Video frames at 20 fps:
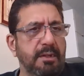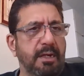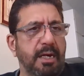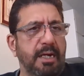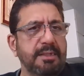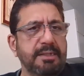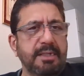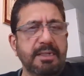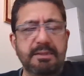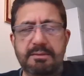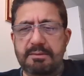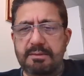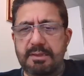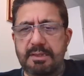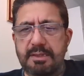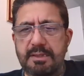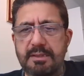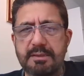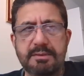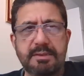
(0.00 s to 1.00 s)
I
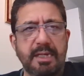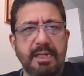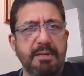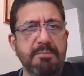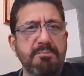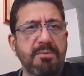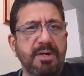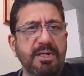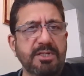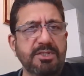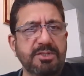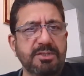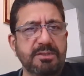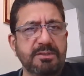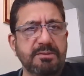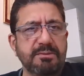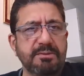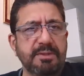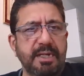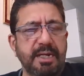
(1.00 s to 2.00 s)
didn't say much
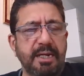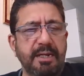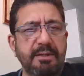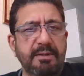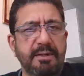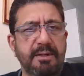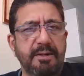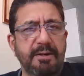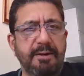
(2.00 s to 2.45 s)
today.